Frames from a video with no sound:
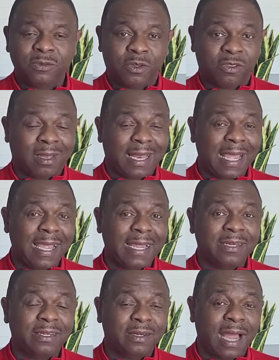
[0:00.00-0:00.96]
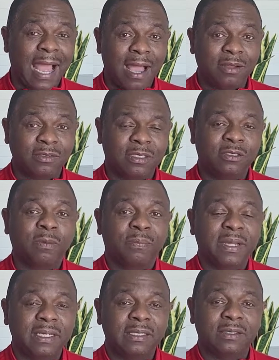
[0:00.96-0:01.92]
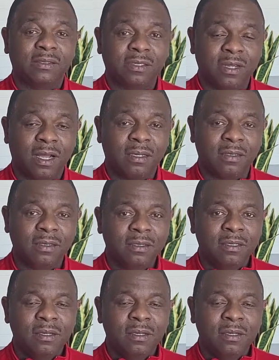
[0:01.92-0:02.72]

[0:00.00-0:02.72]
whether land or houses, for pennies on the dollar?